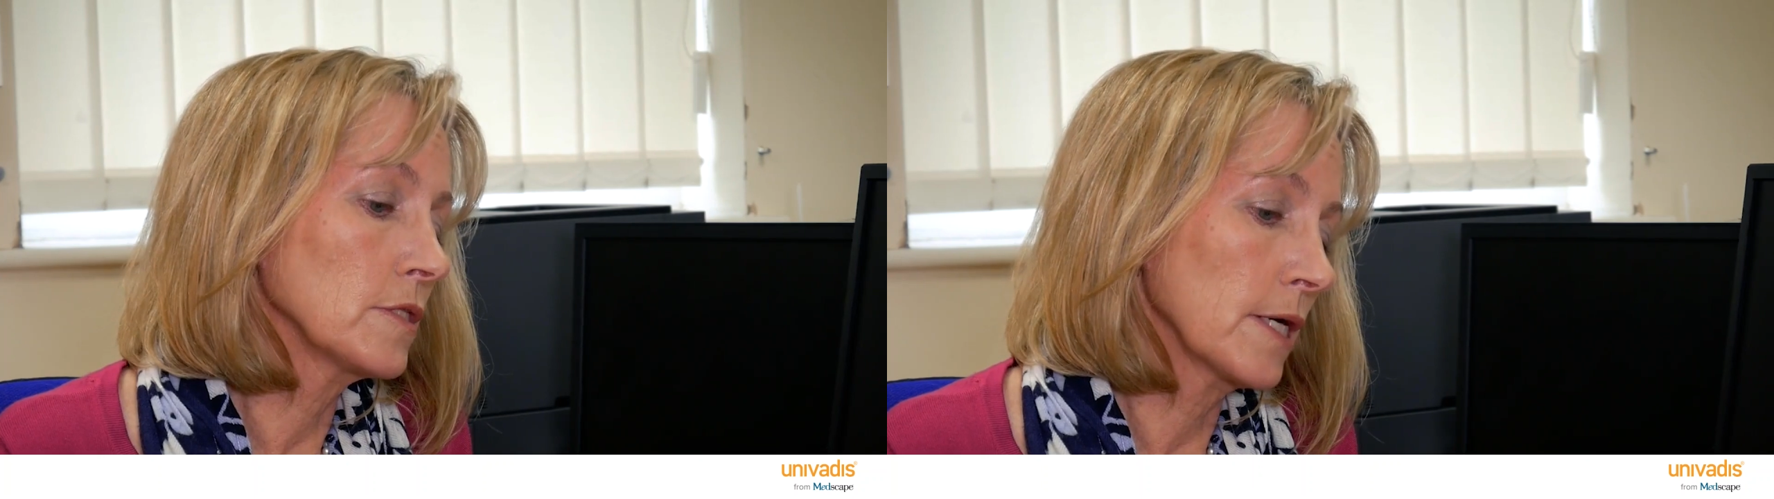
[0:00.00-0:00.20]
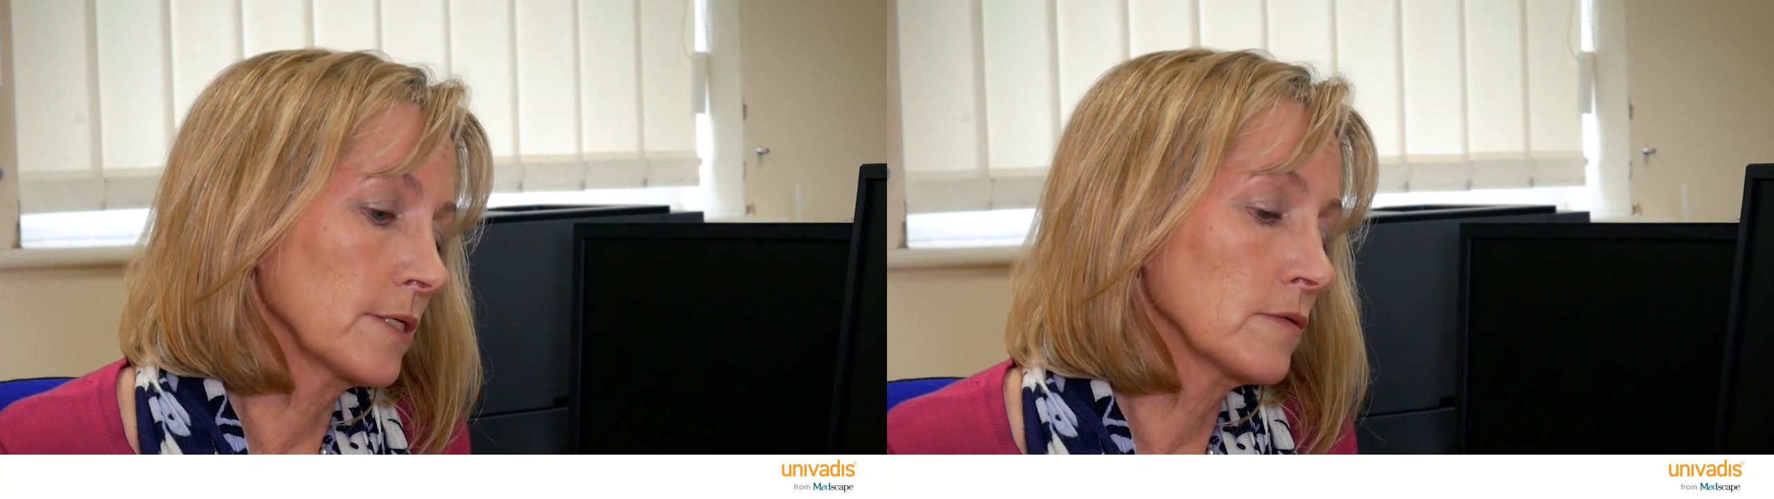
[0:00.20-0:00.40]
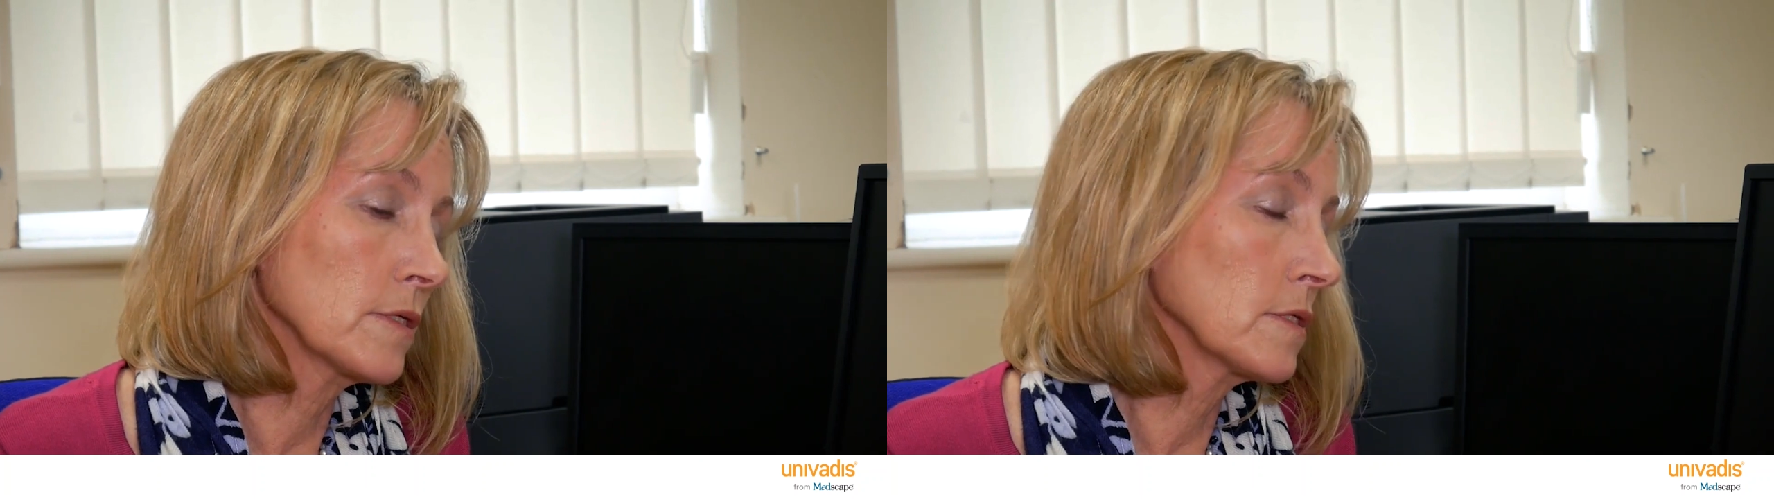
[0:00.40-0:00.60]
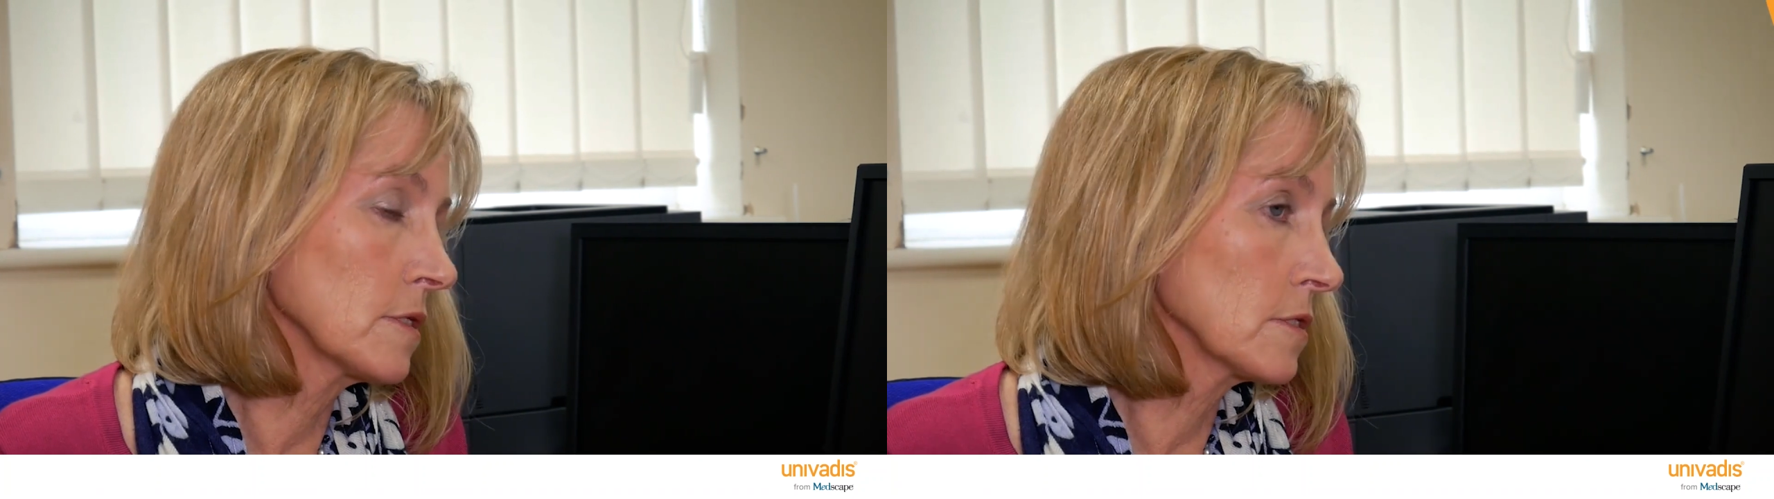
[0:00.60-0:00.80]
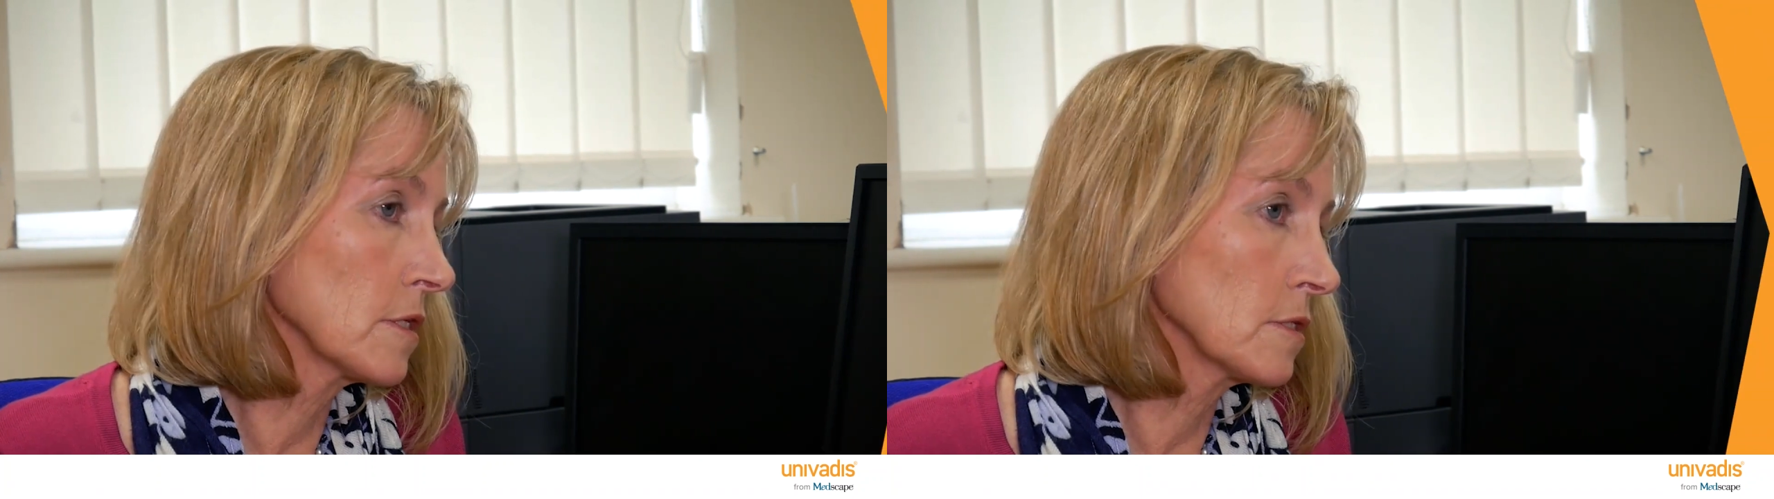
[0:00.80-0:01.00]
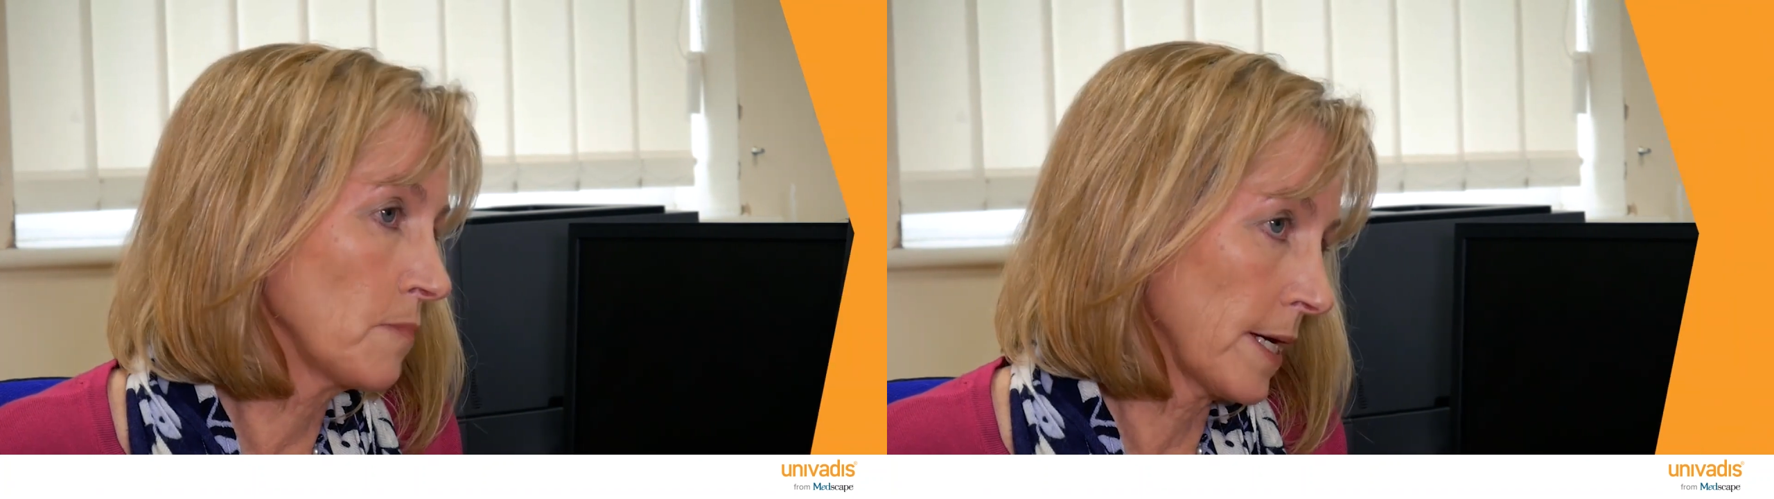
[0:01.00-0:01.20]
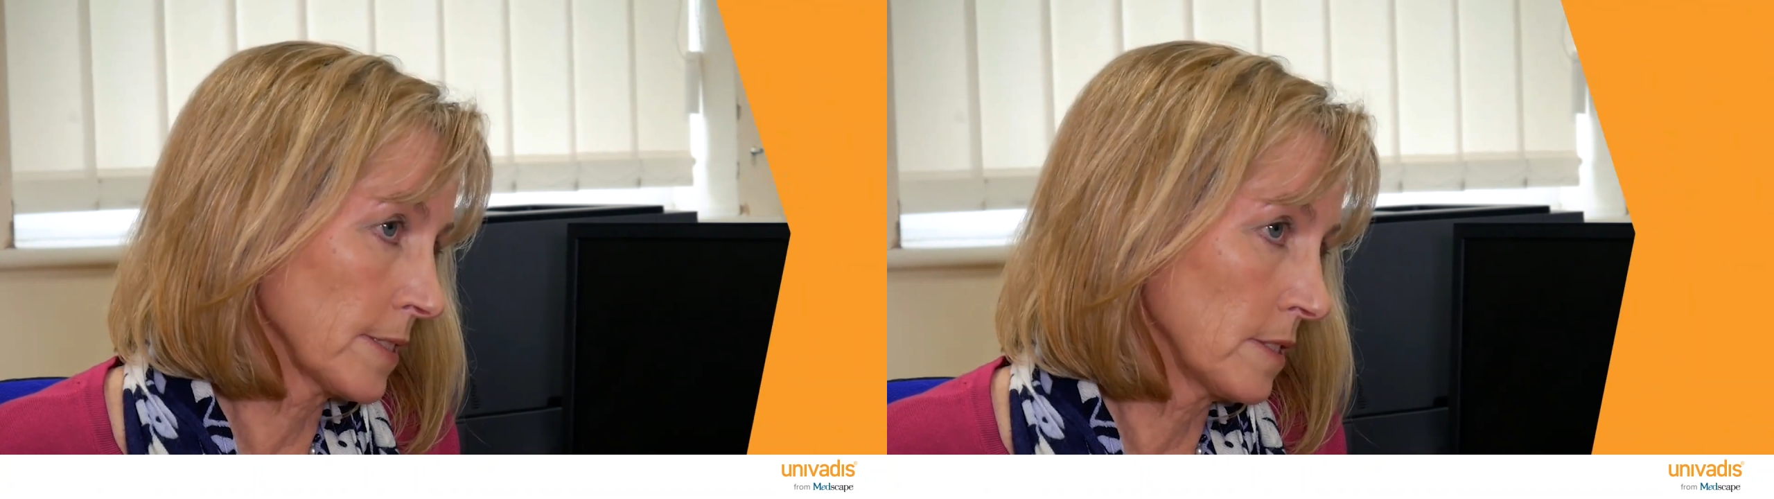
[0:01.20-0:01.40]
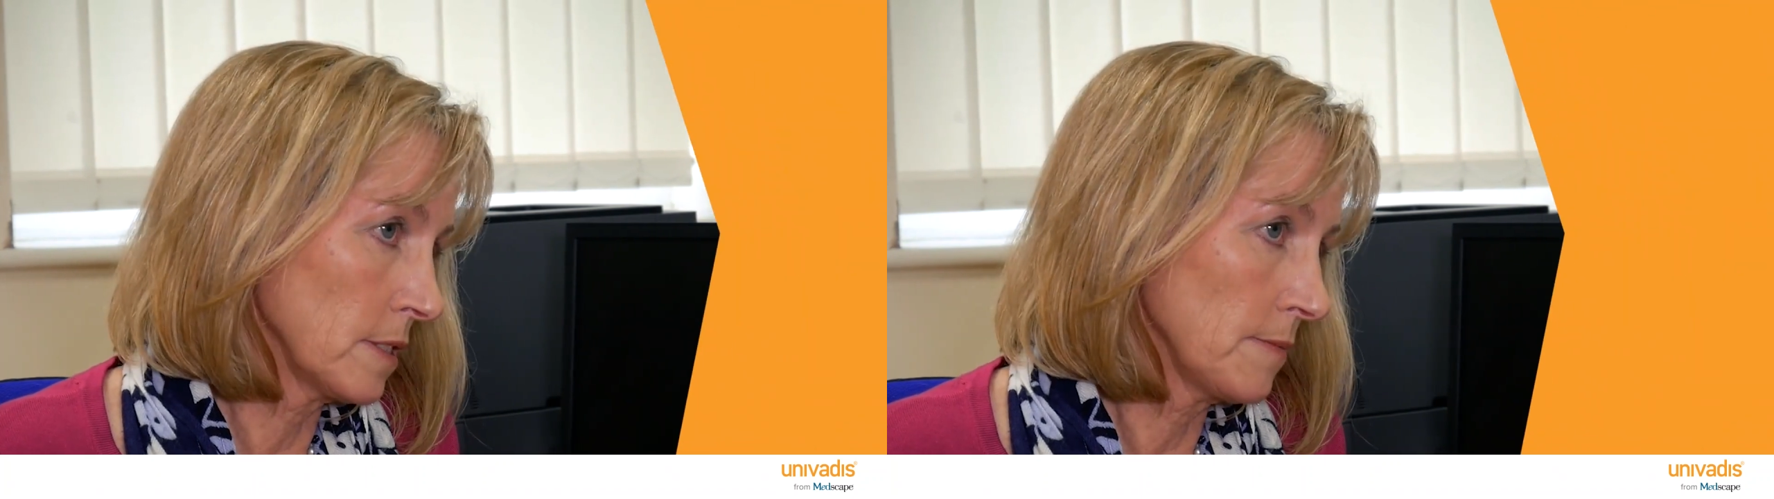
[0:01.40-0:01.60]
diagnosis is
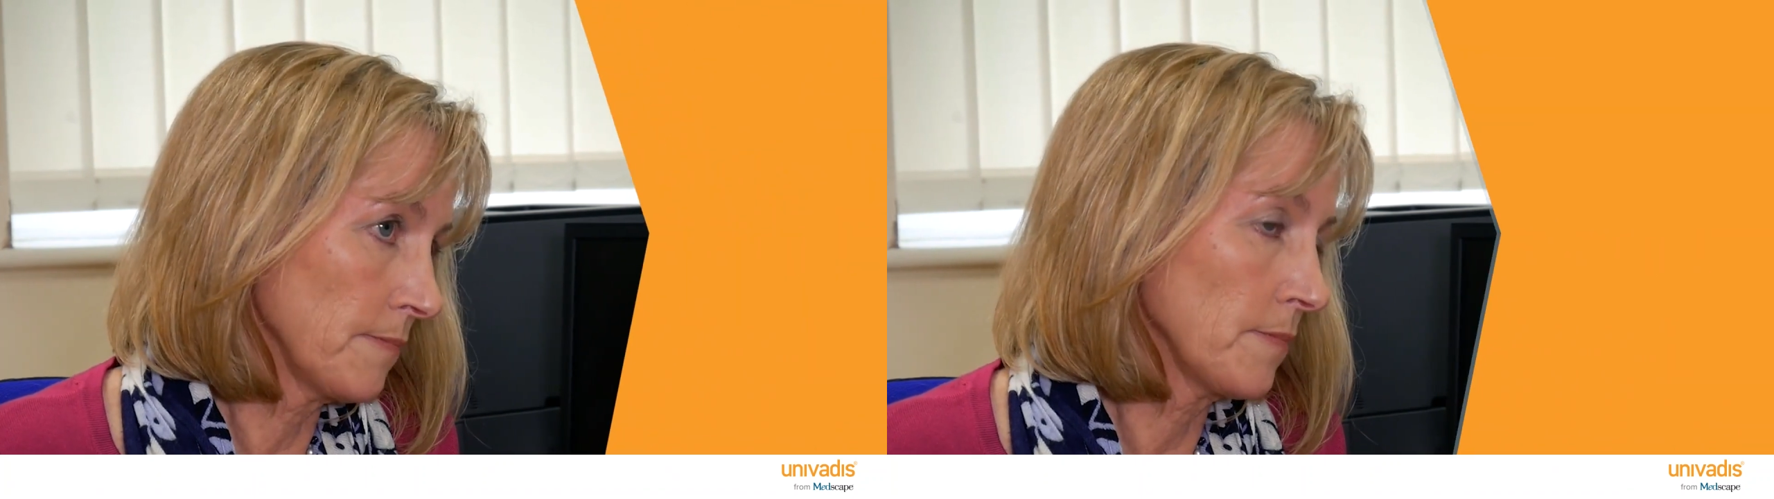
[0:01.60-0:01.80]
suspected,